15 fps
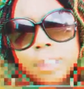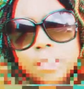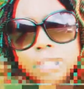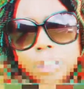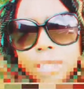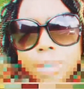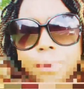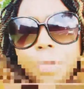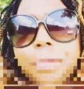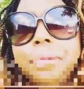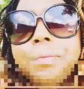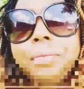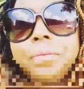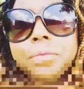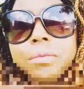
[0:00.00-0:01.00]
is
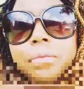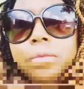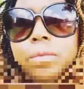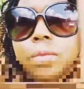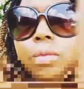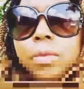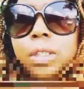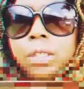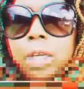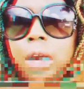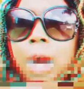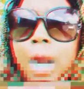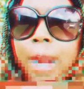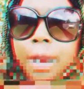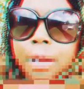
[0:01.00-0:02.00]
necessary.
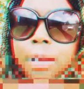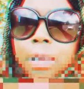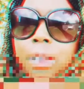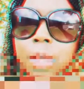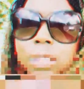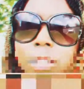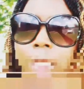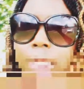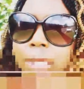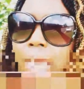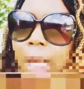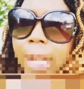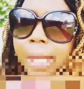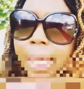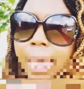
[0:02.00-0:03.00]
All right, so
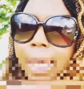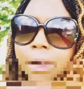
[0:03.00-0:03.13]
that's all